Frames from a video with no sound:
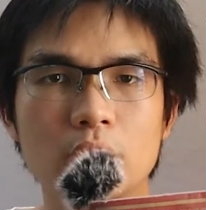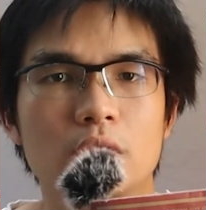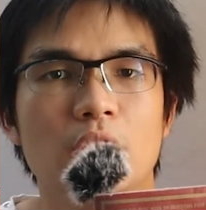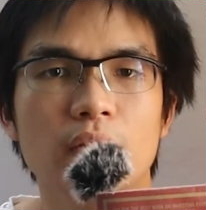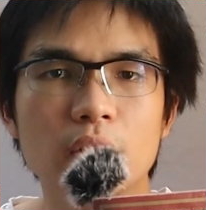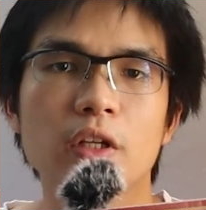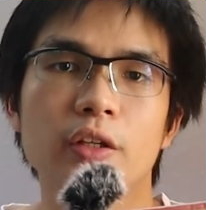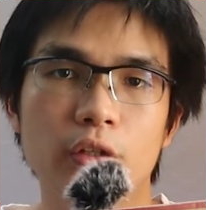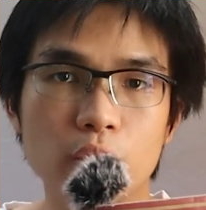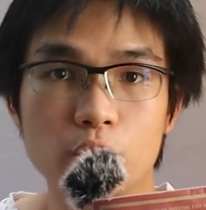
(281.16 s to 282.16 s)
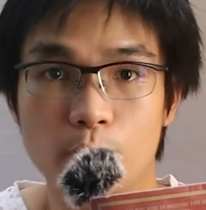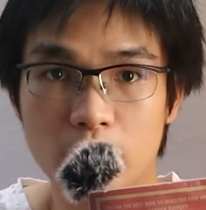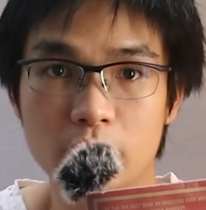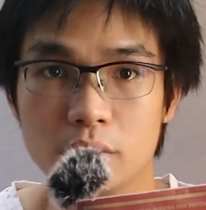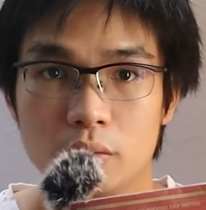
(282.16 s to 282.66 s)
It's definitely a huge
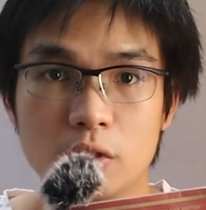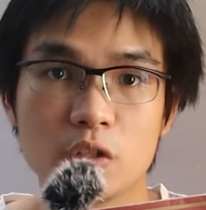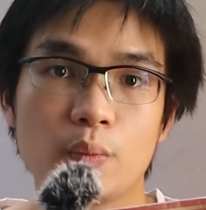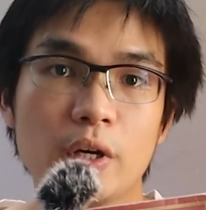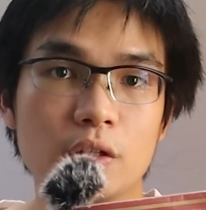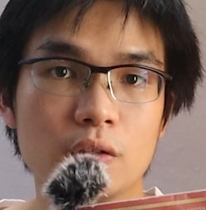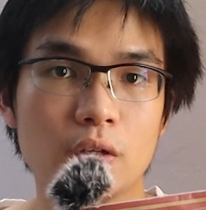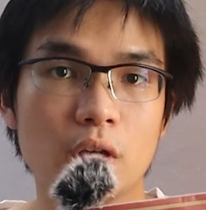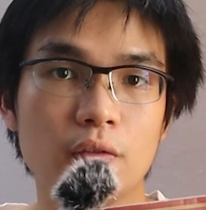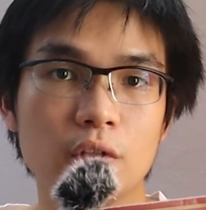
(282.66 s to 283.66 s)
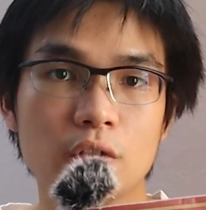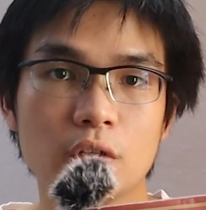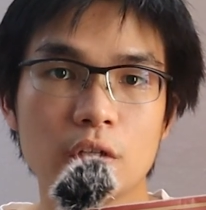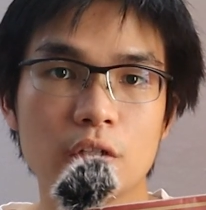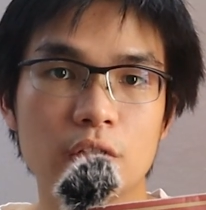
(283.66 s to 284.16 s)
market despite having
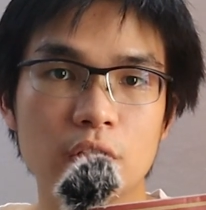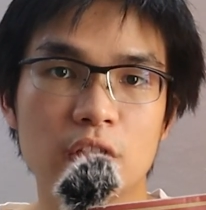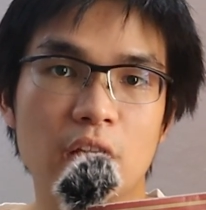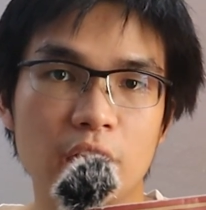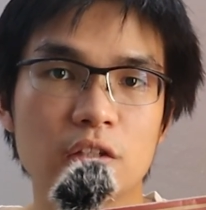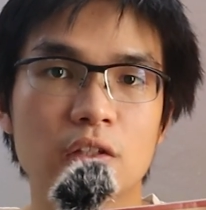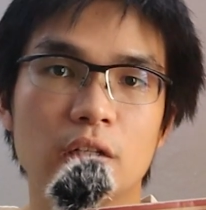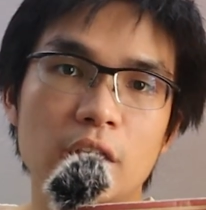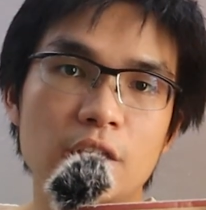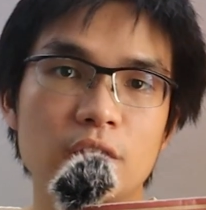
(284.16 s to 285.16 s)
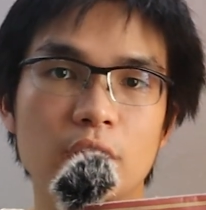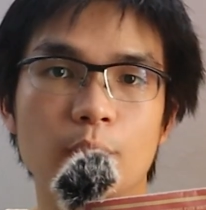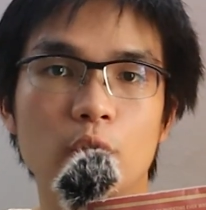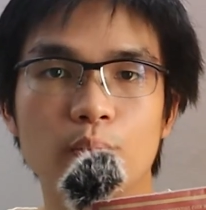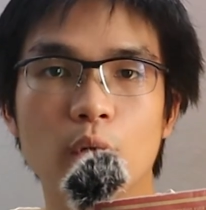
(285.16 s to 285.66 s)
6x less than
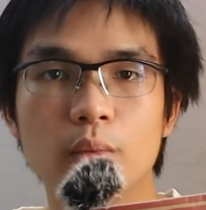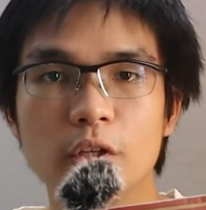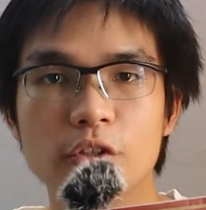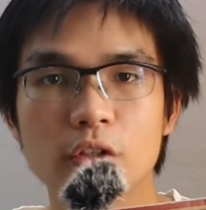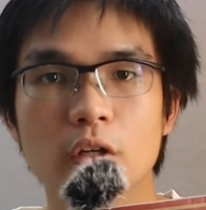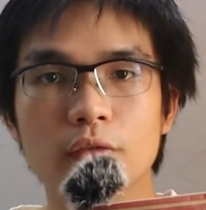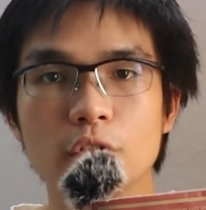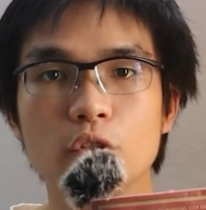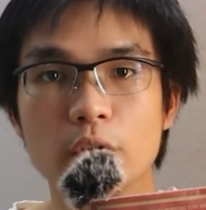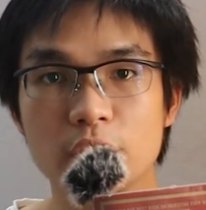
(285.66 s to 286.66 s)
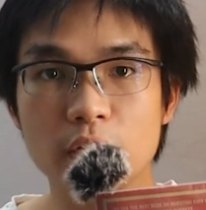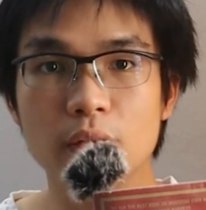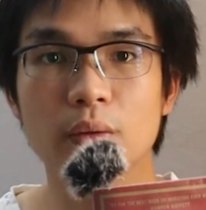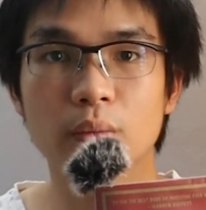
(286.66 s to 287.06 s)
the population of the USA.